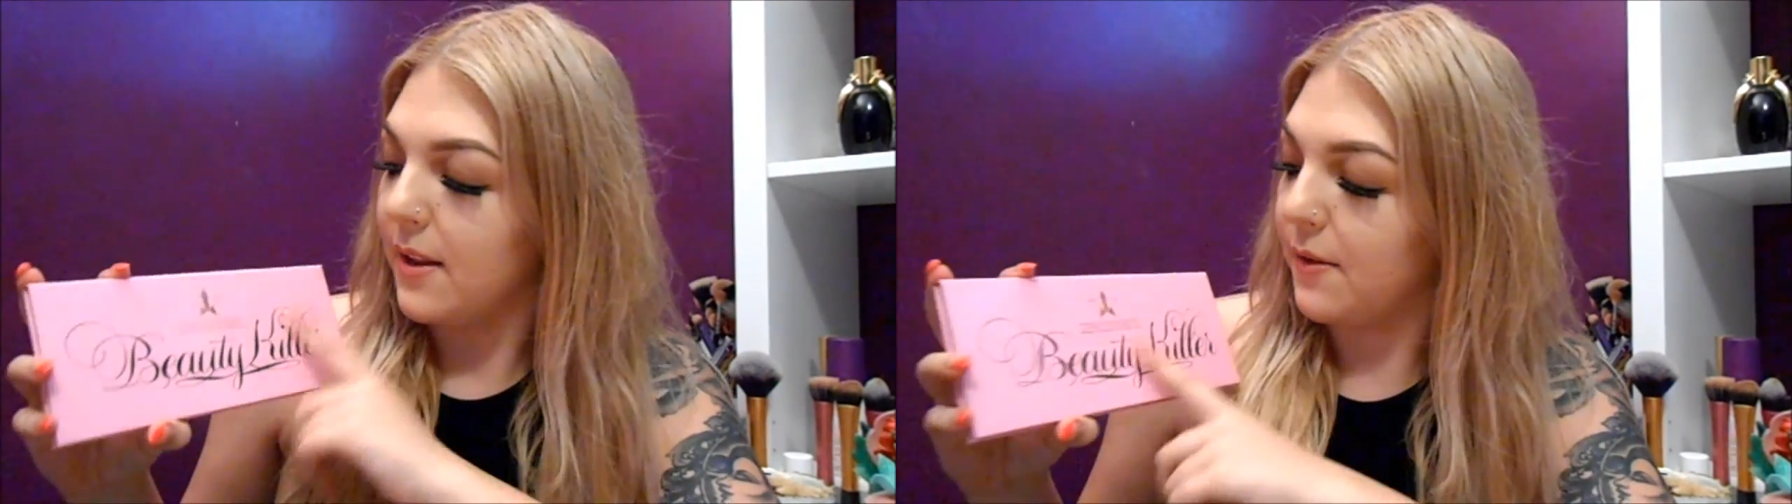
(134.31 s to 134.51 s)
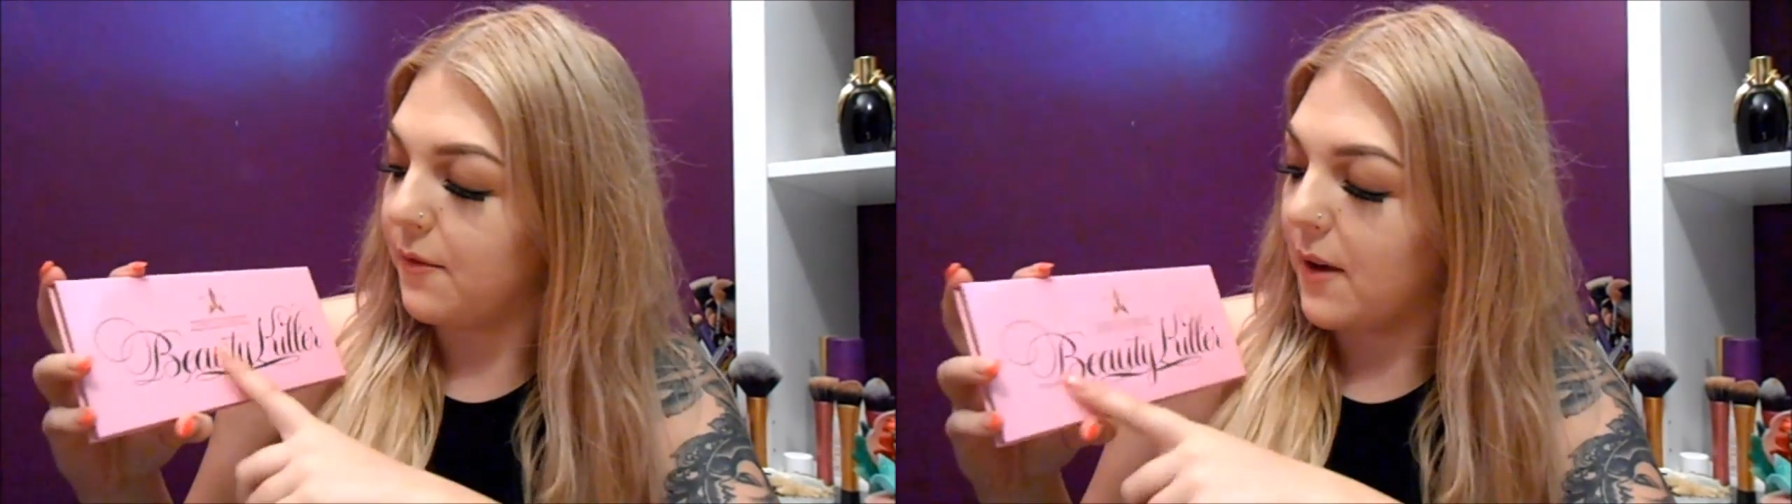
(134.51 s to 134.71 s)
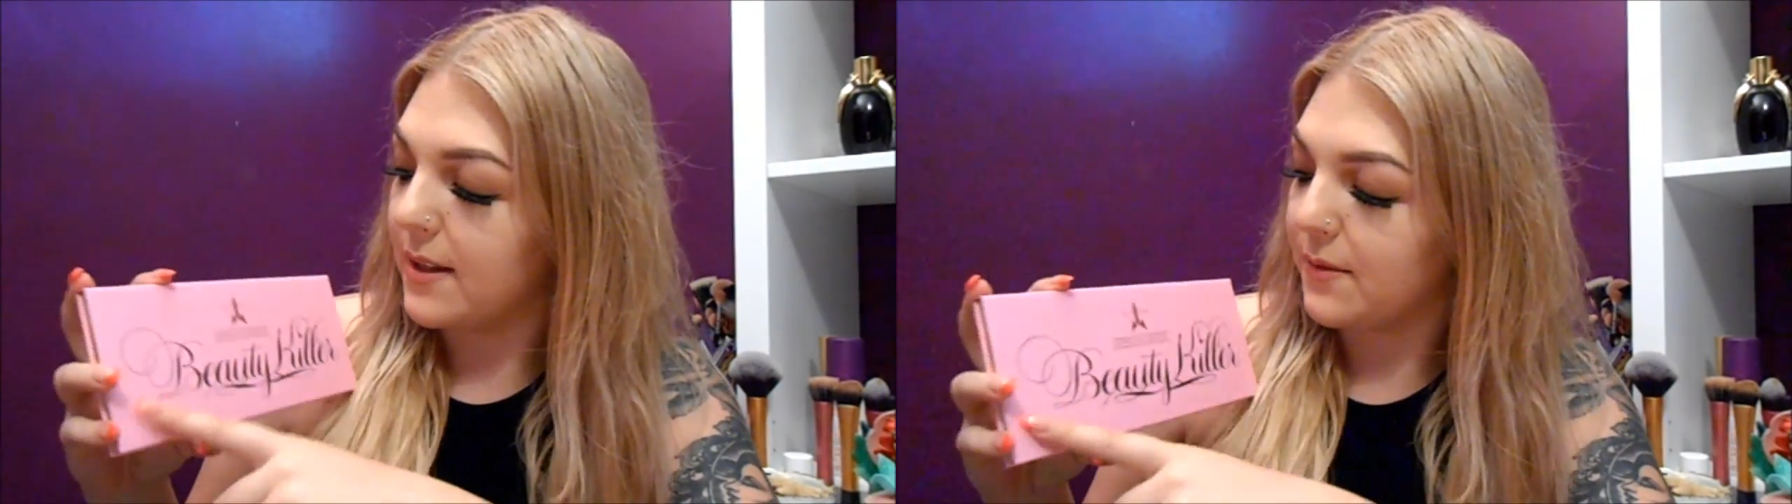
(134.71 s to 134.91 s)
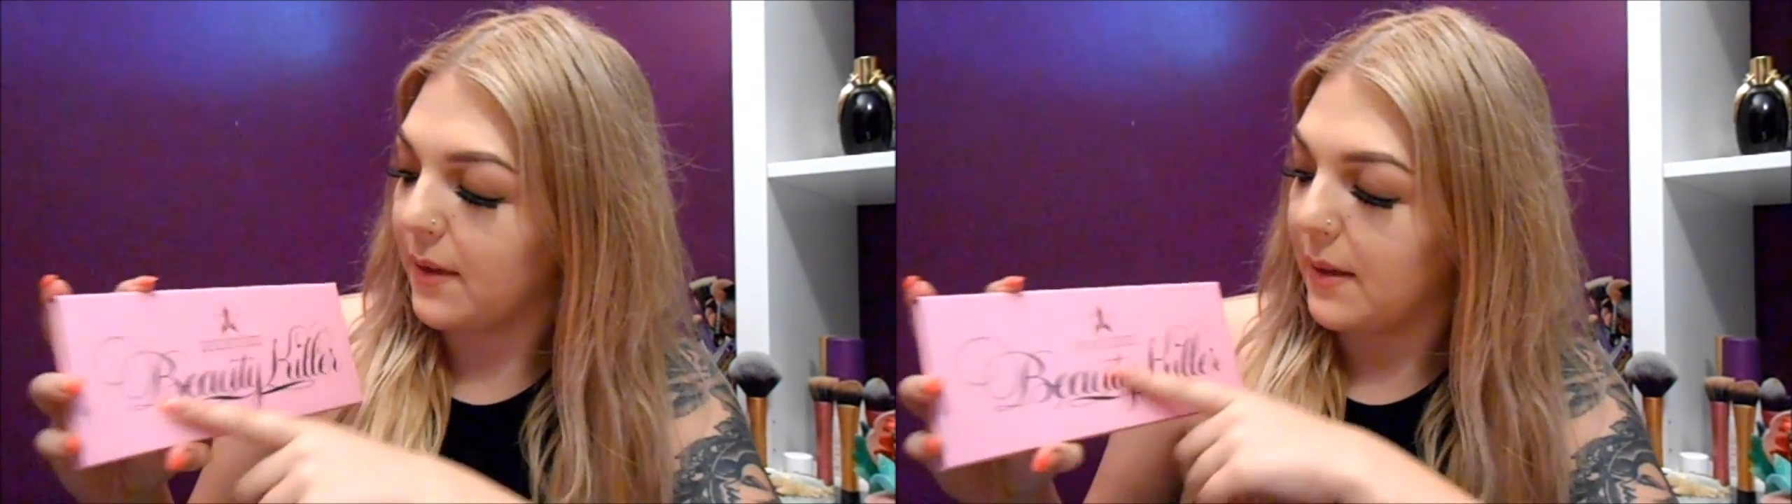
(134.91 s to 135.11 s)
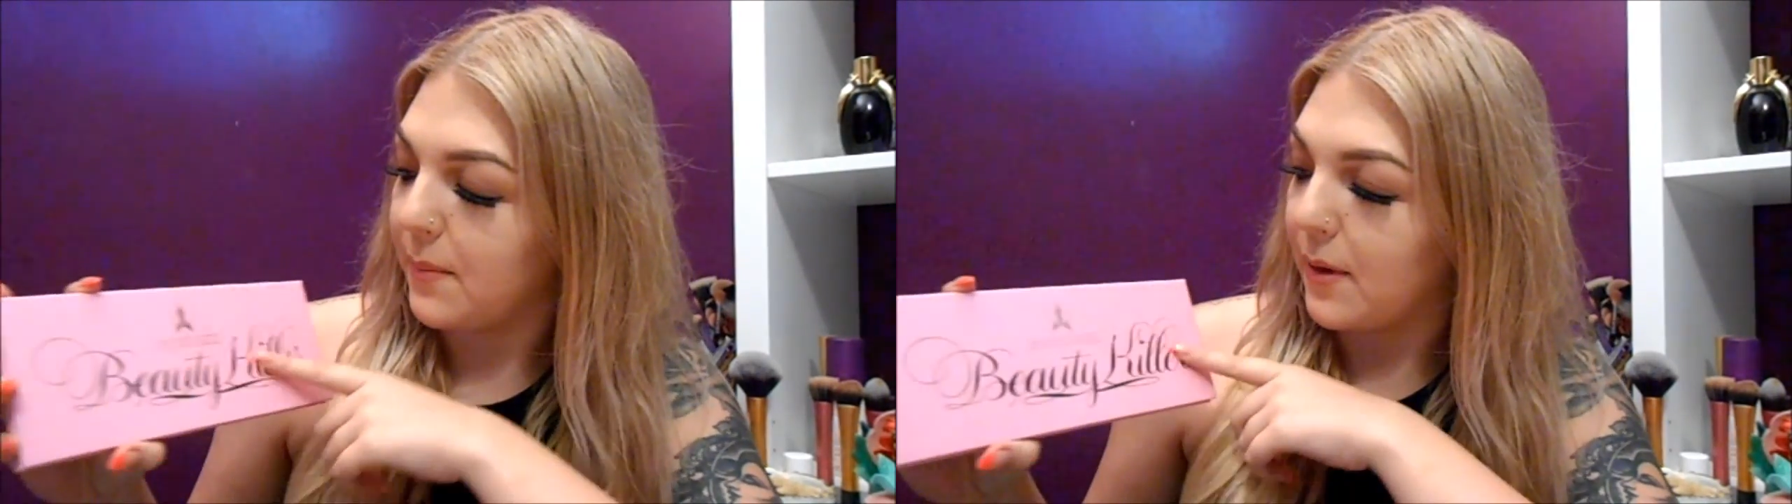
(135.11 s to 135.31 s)
The font's
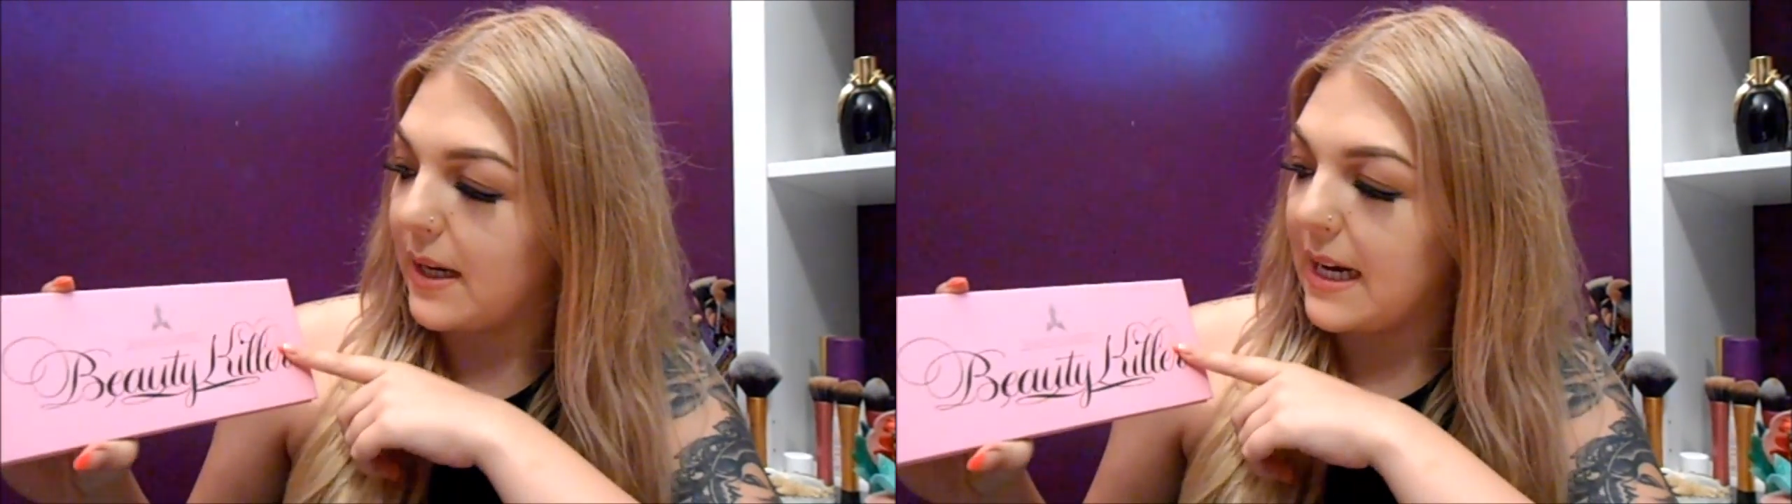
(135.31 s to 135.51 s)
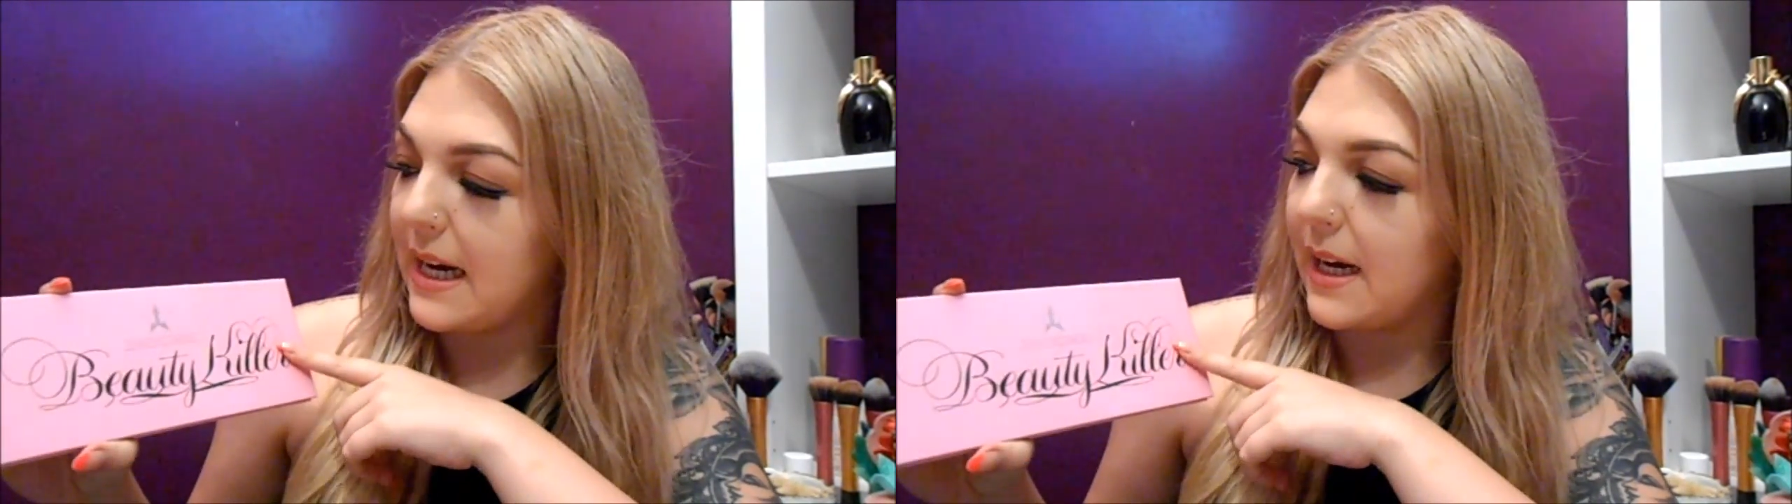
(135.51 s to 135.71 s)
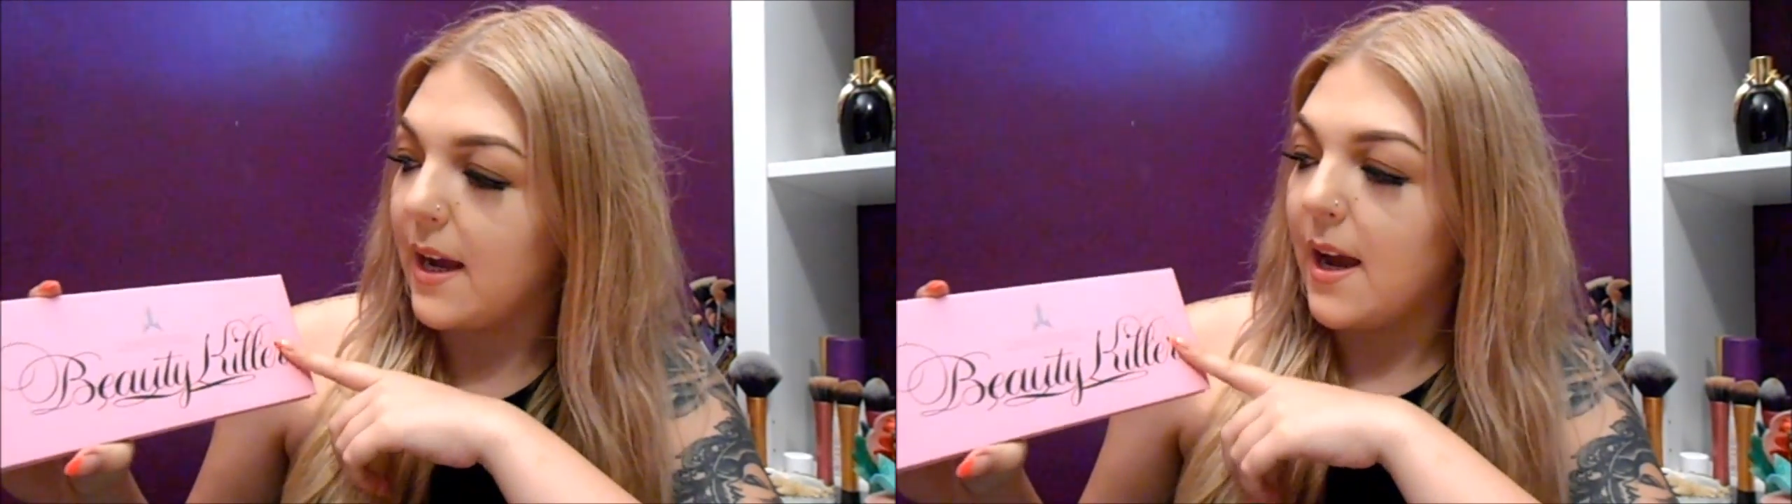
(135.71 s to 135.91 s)
really pretty.